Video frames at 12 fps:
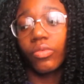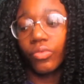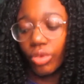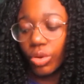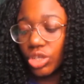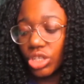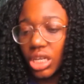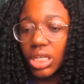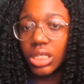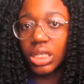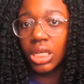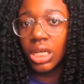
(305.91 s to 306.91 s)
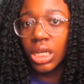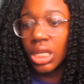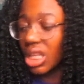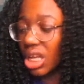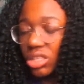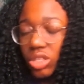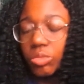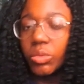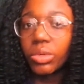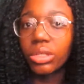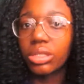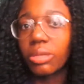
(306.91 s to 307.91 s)
Froshies, that is number
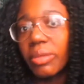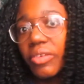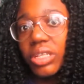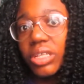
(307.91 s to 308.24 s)
one, so I bet my